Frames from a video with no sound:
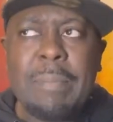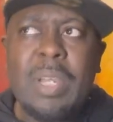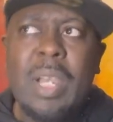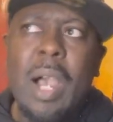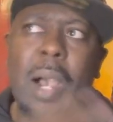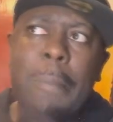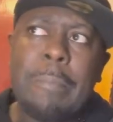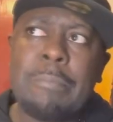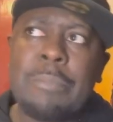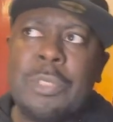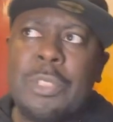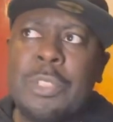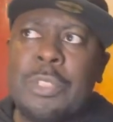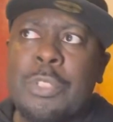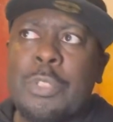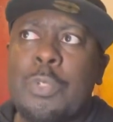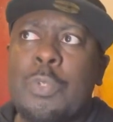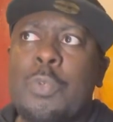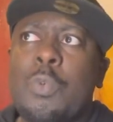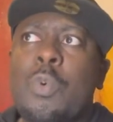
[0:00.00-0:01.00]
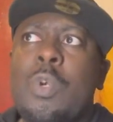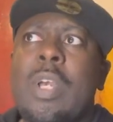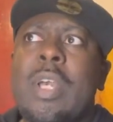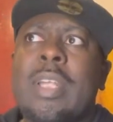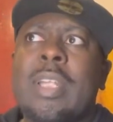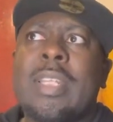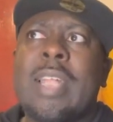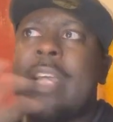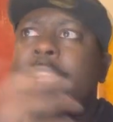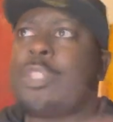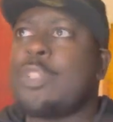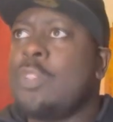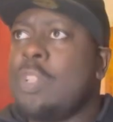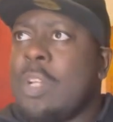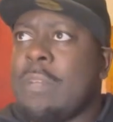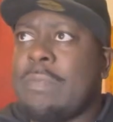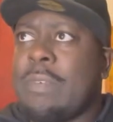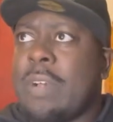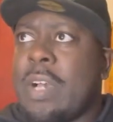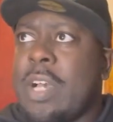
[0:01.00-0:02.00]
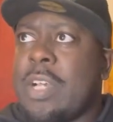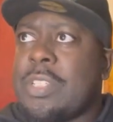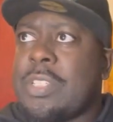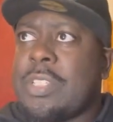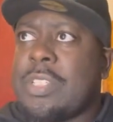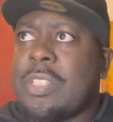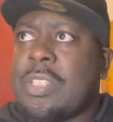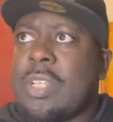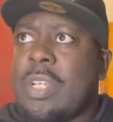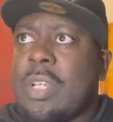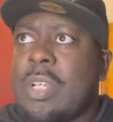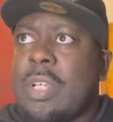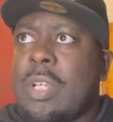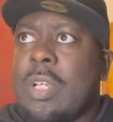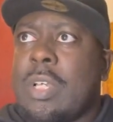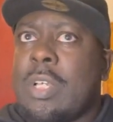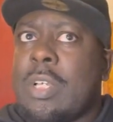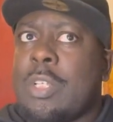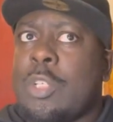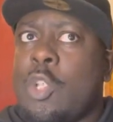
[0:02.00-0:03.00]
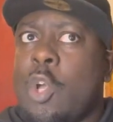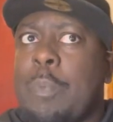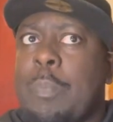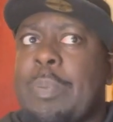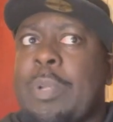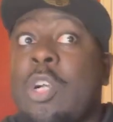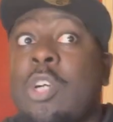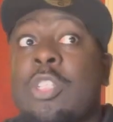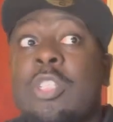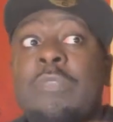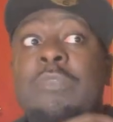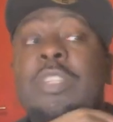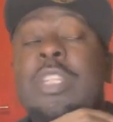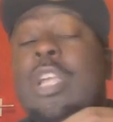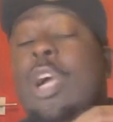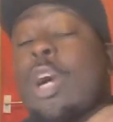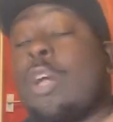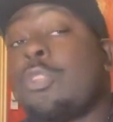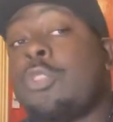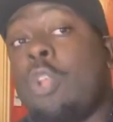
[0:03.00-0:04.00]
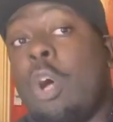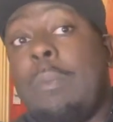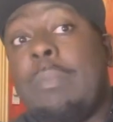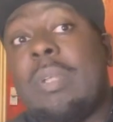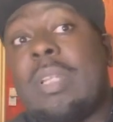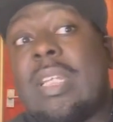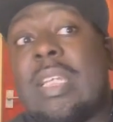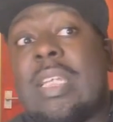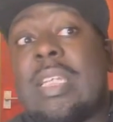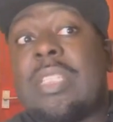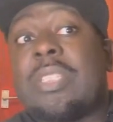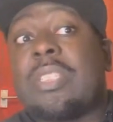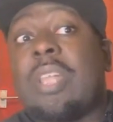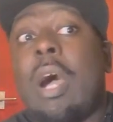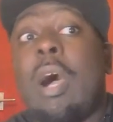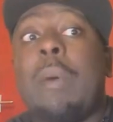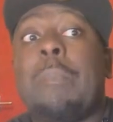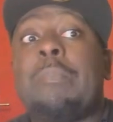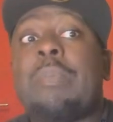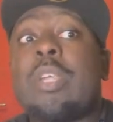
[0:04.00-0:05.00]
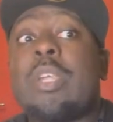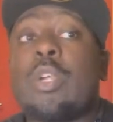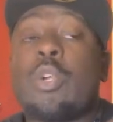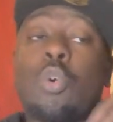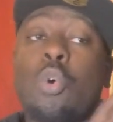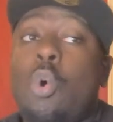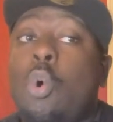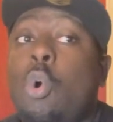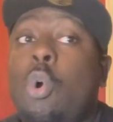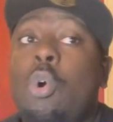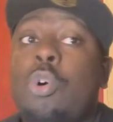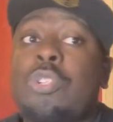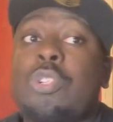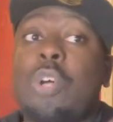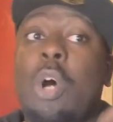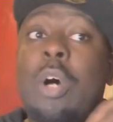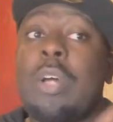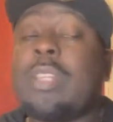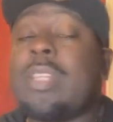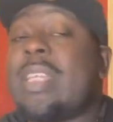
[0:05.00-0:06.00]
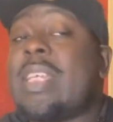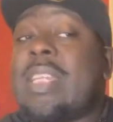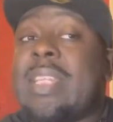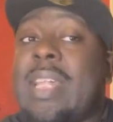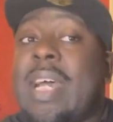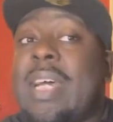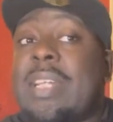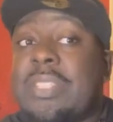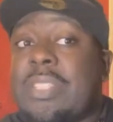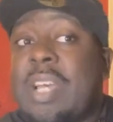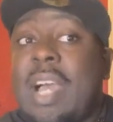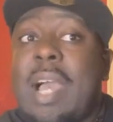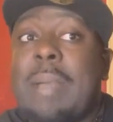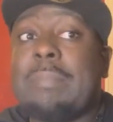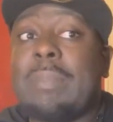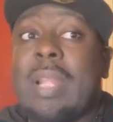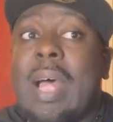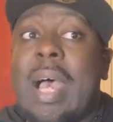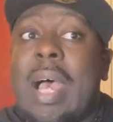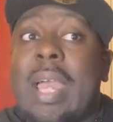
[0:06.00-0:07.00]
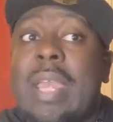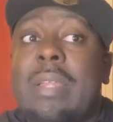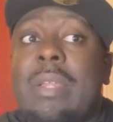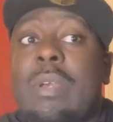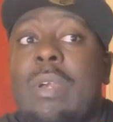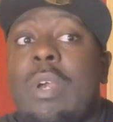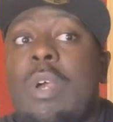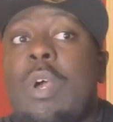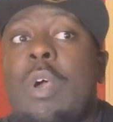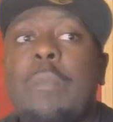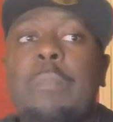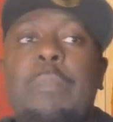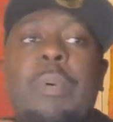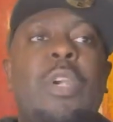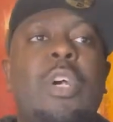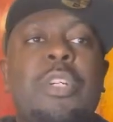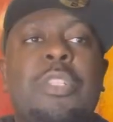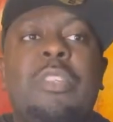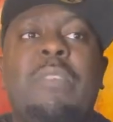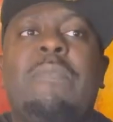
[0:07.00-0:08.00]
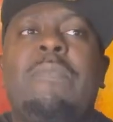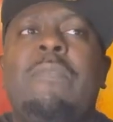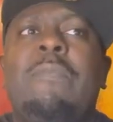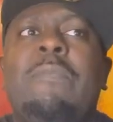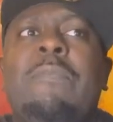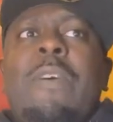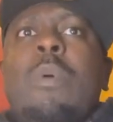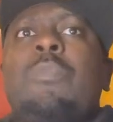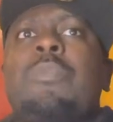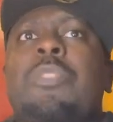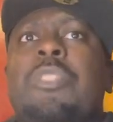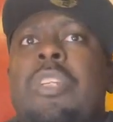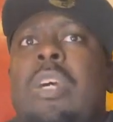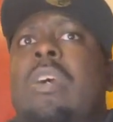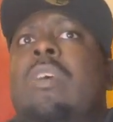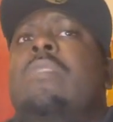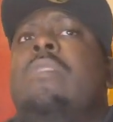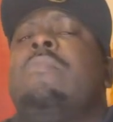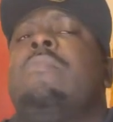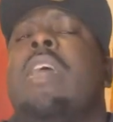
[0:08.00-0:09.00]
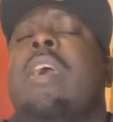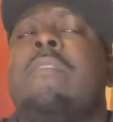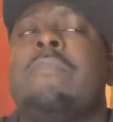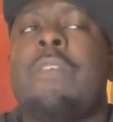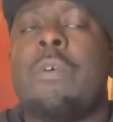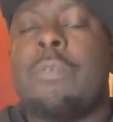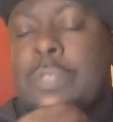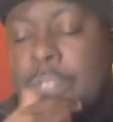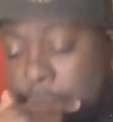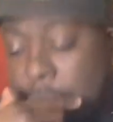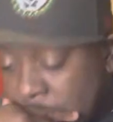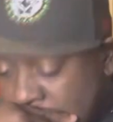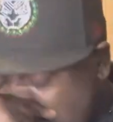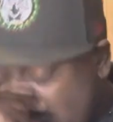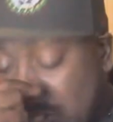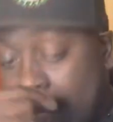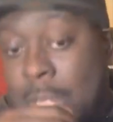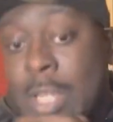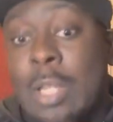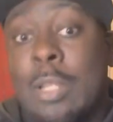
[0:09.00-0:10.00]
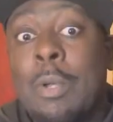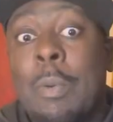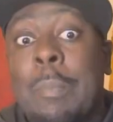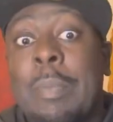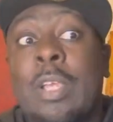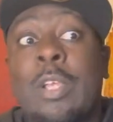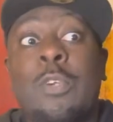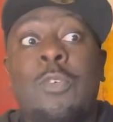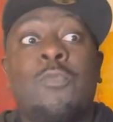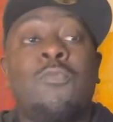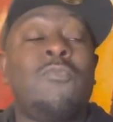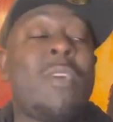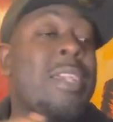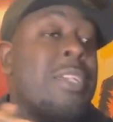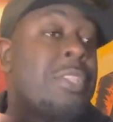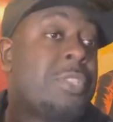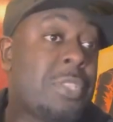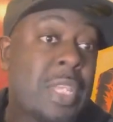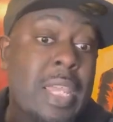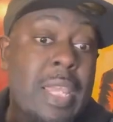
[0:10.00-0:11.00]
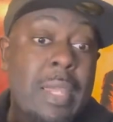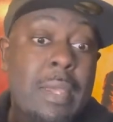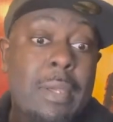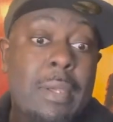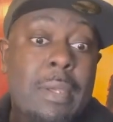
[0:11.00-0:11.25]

comes to that universe, you know, because of the anomalies that are being caused in that timeline because of Vulture. Like, Vulture's going like a little bit crazy